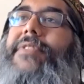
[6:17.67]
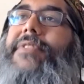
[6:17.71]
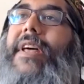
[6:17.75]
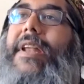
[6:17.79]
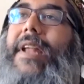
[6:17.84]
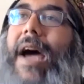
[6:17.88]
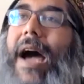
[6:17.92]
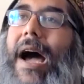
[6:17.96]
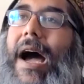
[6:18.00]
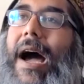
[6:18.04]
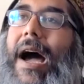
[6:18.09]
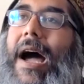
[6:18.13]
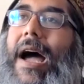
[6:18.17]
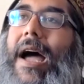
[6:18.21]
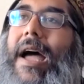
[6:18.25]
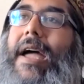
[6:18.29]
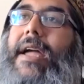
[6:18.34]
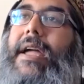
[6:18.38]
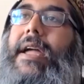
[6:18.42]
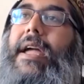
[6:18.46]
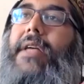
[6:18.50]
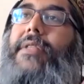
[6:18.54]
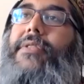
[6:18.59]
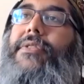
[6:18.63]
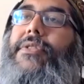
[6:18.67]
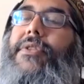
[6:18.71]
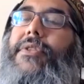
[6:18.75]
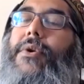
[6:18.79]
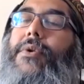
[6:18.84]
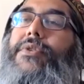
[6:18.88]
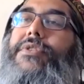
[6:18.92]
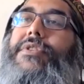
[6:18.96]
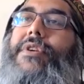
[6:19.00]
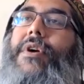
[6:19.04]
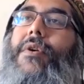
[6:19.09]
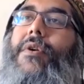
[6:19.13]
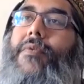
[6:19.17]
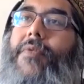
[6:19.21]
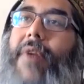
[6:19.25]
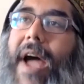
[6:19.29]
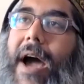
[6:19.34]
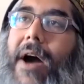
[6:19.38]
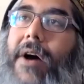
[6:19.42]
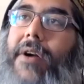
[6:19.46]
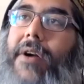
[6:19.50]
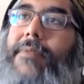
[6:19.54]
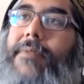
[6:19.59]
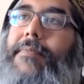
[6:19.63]
that I and those
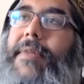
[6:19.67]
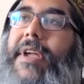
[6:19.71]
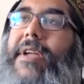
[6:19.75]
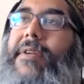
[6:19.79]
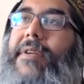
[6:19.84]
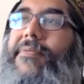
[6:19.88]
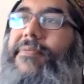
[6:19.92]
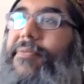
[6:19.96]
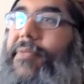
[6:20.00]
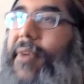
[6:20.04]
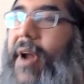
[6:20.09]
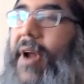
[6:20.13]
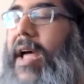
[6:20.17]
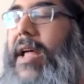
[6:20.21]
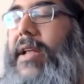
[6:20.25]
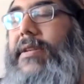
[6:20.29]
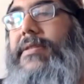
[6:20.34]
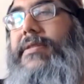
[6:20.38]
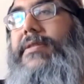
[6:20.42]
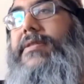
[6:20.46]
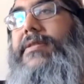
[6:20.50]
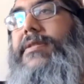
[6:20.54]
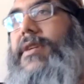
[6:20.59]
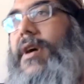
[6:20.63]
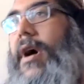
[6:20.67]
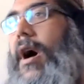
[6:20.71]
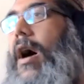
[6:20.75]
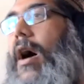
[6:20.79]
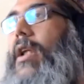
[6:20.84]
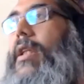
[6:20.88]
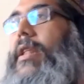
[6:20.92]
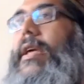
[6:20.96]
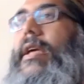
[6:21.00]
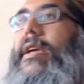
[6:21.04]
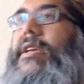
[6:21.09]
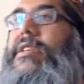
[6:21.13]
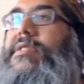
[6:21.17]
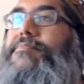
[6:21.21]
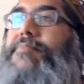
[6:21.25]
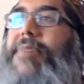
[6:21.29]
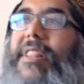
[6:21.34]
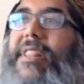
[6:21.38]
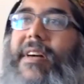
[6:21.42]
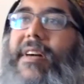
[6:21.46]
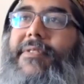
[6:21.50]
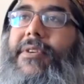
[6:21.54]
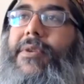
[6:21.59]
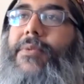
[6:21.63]
around me, friends, colleagues,
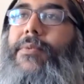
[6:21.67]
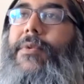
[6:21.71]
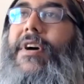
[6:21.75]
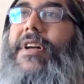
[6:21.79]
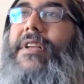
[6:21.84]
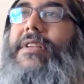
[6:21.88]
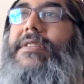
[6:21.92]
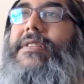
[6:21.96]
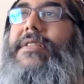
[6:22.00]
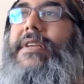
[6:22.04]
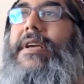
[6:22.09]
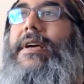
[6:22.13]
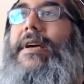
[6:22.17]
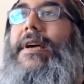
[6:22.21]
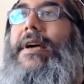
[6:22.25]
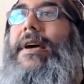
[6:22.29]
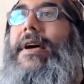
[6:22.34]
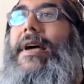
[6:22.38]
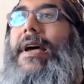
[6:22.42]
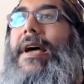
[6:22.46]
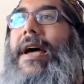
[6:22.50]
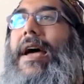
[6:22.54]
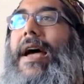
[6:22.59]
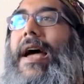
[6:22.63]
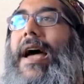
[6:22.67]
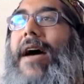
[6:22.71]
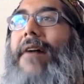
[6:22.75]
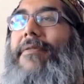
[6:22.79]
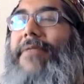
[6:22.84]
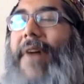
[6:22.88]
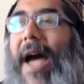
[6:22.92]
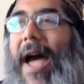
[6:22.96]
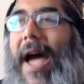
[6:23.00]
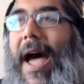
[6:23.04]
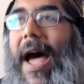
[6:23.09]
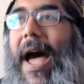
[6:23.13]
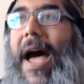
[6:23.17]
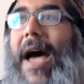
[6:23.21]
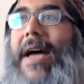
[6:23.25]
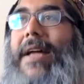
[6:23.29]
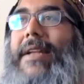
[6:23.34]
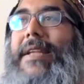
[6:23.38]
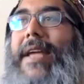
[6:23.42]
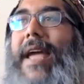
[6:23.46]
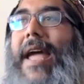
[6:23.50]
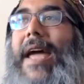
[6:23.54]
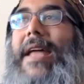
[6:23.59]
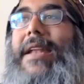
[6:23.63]
beloved ones, have
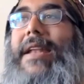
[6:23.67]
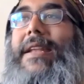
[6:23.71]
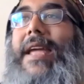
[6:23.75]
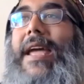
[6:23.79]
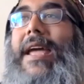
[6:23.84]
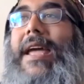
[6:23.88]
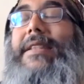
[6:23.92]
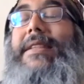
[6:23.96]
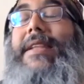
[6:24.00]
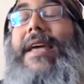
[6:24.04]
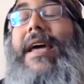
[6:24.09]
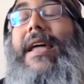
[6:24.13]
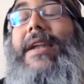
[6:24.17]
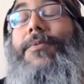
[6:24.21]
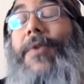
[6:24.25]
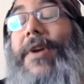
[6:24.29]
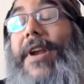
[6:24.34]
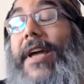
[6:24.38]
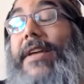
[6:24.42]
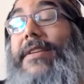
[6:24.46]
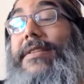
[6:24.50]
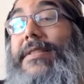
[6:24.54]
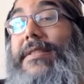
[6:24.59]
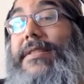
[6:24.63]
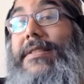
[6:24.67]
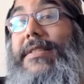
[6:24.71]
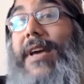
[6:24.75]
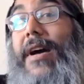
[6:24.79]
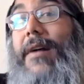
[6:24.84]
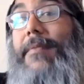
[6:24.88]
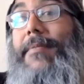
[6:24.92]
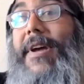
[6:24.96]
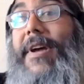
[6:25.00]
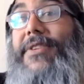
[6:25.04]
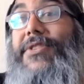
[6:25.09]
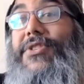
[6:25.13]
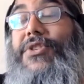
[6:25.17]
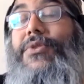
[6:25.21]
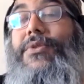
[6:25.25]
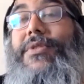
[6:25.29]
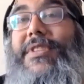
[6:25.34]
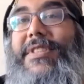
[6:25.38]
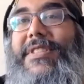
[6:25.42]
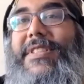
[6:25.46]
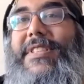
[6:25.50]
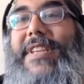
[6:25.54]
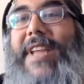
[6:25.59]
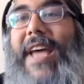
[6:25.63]
had, and what I tell my
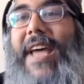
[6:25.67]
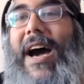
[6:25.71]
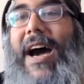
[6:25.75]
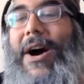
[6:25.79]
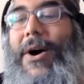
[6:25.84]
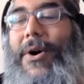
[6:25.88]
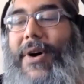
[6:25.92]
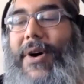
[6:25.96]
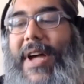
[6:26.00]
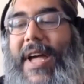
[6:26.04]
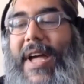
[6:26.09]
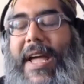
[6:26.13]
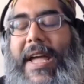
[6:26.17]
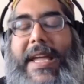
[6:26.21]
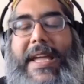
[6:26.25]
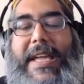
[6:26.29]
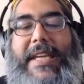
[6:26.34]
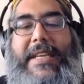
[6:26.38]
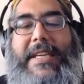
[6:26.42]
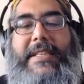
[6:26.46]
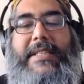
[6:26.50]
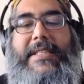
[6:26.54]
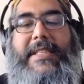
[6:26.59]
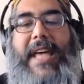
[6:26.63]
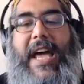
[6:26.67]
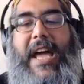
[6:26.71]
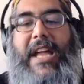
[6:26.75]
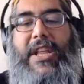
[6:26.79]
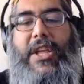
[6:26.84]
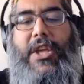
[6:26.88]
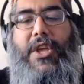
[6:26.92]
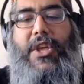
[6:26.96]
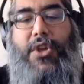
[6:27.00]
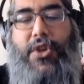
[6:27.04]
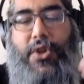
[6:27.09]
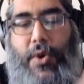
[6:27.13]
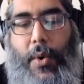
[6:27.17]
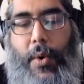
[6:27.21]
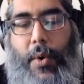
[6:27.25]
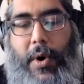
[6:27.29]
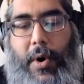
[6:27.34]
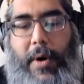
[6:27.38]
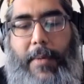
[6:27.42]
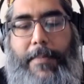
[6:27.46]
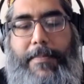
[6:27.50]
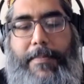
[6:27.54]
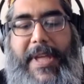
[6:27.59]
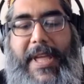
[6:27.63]
students now is that
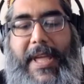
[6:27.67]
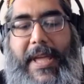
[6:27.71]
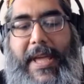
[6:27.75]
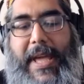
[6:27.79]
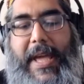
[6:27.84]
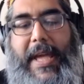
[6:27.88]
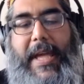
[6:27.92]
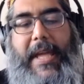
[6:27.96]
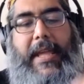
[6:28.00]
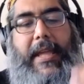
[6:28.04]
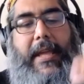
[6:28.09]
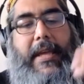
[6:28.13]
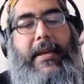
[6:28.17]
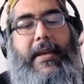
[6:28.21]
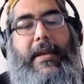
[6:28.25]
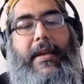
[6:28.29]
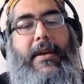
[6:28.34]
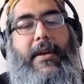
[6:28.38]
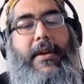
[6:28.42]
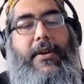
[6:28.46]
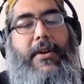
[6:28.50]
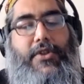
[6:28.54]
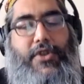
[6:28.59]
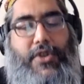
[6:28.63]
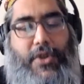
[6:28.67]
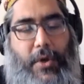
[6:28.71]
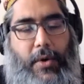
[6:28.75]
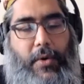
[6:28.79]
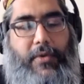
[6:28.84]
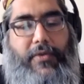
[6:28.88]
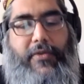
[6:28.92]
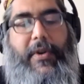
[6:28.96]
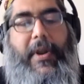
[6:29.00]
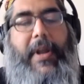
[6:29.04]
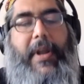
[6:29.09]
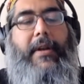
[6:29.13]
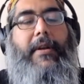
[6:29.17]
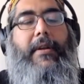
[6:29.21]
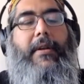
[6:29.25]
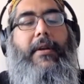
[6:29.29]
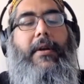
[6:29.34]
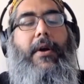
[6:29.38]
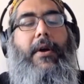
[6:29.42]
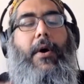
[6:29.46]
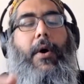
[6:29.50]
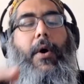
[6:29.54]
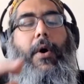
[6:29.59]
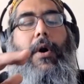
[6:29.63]
you're being children
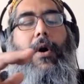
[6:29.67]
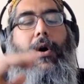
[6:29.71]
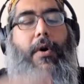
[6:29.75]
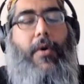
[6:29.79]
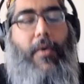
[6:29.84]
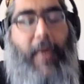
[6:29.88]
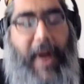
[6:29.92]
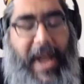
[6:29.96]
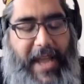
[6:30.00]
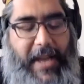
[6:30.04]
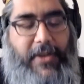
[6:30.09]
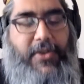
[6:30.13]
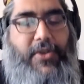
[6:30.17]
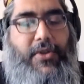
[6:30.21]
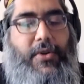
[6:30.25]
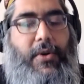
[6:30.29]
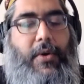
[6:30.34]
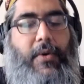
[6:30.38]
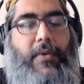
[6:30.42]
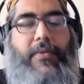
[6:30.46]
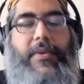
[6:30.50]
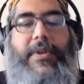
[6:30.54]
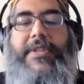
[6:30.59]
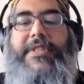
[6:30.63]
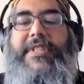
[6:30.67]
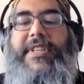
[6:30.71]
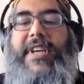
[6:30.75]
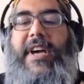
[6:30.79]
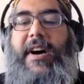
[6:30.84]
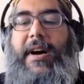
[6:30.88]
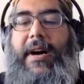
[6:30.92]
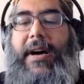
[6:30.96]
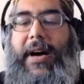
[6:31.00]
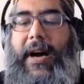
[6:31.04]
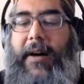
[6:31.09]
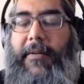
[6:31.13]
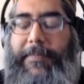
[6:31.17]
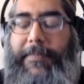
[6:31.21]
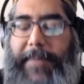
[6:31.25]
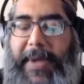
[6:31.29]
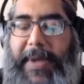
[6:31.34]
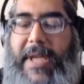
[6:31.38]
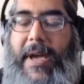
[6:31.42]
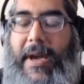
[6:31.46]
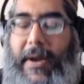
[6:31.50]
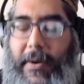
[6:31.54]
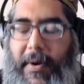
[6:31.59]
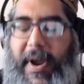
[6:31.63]
or grandchildren of
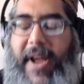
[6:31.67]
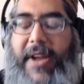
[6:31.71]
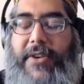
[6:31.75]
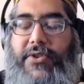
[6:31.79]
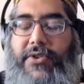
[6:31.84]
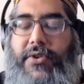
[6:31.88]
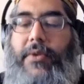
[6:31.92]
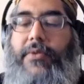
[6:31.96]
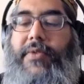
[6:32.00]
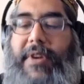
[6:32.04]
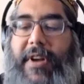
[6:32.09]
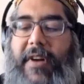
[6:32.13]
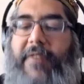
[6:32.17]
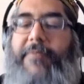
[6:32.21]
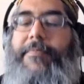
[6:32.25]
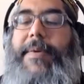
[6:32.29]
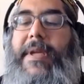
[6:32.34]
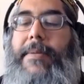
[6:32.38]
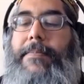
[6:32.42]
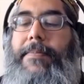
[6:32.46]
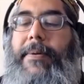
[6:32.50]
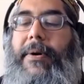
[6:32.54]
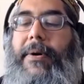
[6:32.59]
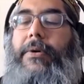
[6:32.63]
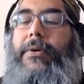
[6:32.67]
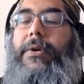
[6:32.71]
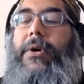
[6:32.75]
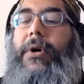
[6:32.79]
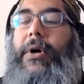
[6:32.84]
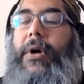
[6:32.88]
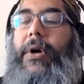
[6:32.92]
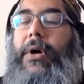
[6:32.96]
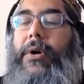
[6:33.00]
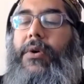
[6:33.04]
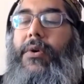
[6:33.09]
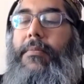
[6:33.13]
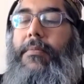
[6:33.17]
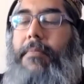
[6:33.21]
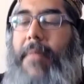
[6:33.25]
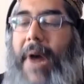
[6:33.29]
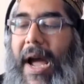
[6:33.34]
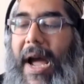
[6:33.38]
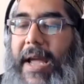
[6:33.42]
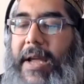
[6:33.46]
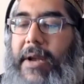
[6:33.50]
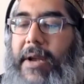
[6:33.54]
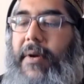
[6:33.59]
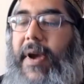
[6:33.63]
people who
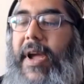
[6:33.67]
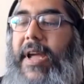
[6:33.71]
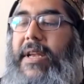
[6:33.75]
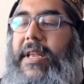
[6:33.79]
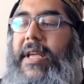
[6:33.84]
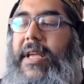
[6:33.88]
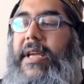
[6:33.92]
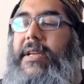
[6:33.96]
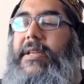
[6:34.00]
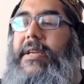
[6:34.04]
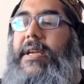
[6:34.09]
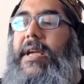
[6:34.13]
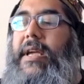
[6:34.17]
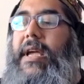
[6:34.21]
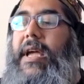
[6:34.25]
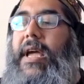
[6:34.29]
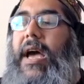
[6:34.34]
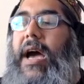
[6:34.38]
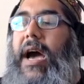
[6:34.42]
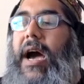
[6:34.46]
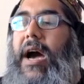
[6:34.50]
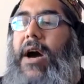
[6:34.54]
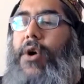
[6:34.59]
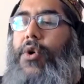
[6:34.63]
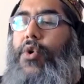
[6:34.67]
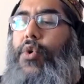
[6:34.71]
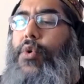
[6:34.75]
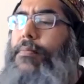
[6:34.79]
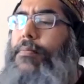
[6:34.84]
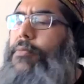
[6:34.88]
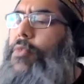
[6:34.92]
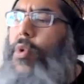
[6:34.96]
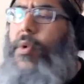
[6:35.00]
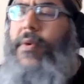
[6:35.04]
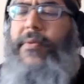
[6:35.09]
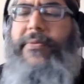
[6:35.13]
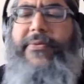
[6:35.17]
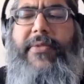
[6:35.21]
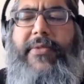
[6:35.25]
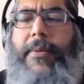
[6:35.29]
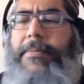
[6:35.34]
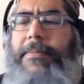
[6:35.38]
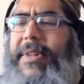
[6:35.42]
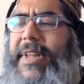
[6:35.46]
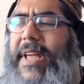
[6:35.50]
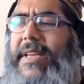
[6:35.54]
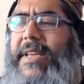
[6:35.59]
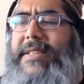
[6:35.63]
migrated, who moved from
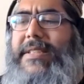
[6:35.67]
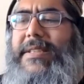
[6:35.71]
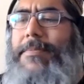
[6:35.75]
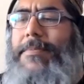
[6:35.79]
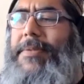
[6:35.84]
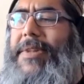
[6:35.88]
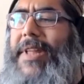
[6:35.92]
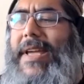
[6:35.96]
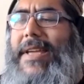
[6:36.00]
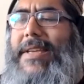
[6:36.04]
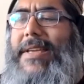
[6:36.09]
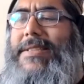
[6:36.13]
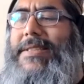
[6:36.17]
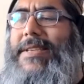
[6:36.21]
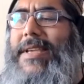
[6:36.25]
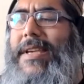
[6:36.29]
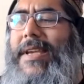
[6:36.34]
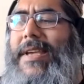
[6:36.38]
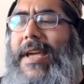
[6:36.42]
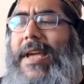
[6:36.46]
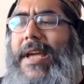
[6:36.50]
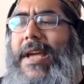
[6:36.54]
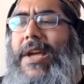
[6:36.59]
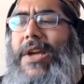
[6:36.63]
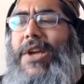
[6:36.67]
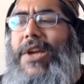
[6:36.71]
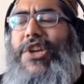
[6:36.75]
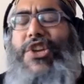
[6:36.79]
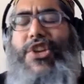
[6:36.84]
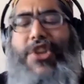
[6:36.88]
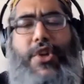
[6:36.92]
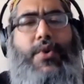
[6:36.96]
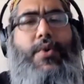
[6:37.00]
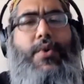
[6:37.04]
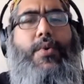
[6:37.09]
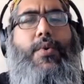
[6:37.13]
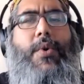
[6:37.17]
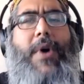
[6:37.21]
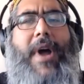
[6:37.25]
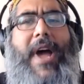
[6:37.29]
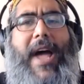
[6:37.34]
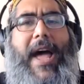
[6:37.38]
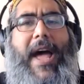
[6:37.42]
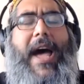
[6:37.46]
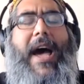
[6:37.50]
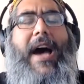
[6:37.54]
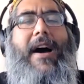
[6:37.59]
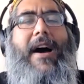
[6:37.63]
place to place. You
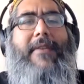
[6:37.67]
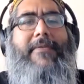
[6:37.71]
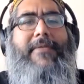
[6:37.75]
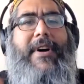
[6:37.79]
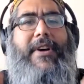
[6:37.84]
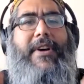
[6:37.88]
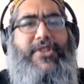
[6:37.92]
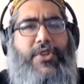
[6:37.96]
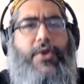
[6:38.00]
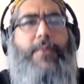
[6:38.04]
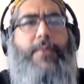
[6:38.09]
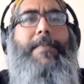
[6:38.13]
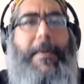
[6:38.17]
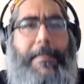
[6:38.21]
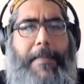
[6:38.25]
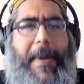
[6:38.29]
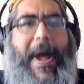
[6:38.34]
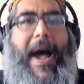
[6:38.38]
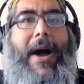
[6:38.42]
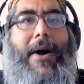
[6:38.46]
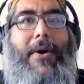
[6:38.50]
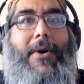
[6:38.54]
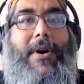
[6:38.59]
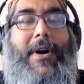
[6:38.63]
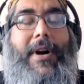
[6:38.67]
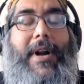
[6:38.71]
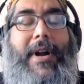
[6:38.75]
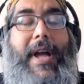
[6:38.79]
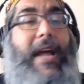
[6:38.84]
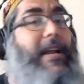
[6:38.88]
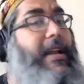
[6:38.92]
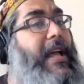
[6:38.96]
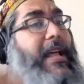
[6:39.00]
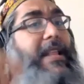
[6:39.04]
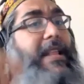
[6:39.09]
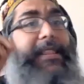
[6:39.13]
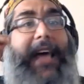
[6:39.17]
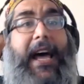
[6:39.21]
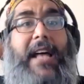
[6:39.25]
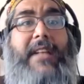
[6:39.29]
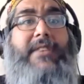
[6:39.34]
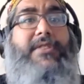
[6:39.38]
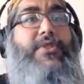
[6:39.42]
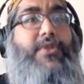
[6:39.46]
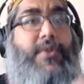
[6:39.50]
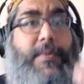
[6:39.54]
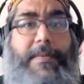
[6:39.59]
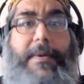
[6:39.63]
have a superpower, and that
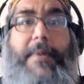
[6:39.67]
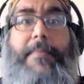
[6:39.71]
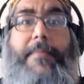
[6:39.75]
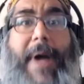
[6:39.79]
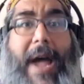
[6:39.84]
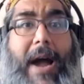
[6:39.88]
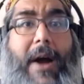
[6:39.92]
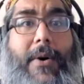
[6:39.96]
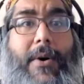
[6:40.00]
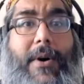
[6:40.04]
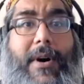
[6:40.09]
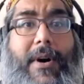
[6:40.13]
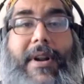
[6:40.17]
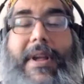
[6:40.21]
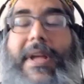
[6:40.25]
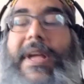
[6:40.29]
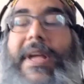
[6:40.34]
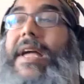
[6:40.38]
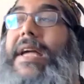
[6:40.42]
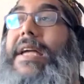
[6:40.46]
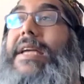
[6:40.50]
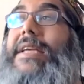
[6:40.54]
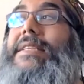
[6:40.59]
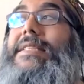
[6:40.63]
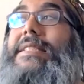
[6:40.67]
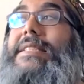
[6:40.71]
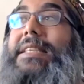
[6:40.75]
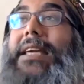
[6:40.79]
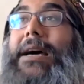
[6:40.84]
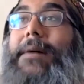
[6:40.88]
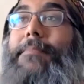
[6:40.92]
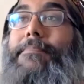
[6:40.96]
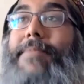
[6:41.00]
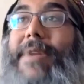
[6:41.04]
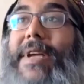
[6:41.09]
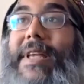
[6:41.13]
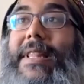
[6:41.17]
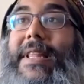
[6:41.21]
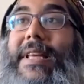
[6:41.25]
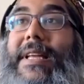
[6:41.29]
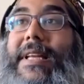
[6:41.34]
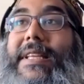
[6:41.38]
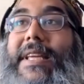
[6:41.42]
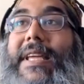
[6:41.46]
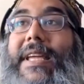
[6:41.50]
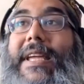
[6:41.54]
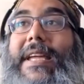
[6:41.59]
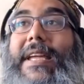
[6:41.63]
superpower is the
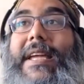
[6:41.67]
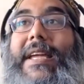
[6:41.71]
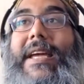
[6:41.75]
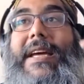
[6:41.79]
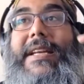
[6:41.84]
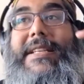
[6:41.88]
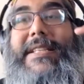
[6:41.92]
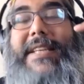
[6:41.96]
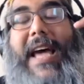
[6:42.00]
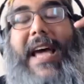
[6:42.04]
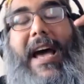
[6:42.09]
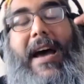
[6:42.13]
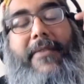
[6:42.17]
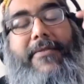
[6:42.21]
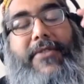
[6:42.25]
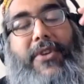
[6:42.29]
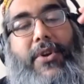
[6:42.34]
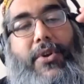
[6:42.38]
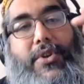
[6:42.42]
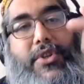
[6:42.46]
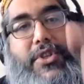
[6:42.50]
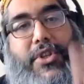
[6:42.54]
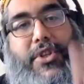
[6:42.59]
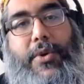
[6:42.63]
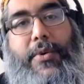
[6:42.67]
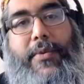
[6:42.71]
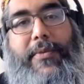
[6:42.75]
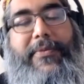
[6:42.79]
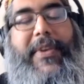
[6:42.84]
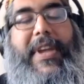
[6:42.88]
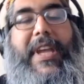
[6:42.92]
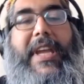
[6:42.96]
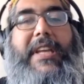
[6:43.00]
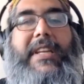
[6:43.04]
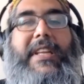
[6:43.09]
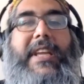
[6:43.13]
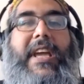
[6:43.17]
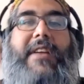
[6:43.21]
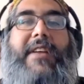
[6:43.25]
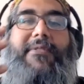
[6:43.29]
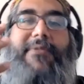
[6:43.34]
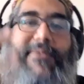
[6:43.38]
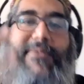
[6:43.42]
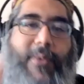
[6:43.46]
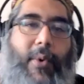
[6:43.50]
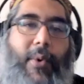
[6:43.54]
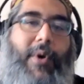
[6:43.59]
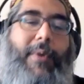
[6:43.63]
ability to have your 2 feet in
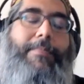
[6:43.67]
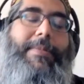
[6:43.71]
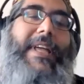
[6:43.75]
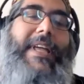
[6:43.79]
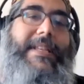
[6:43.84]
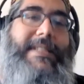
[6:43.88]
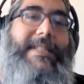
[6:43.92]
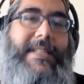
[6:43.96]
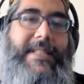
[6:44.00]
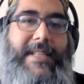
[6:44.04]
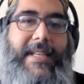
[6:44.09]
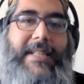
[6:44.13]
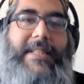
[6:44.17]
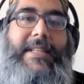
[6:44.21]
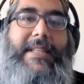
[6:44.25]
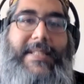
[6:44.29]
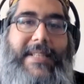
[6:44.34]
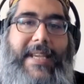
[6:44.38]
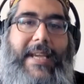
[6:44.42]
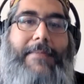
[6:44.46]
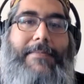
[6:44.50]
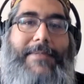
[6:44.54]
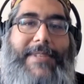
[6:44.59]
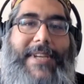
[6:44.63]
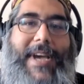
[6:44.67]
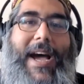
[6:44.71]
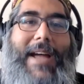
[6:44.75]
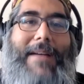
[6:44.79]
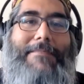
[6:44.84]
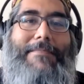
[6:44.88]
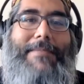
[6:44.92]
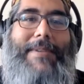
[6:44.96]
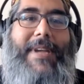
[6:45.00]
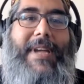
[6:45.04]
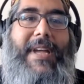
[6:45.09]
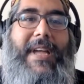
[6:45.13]
4 places at the same time.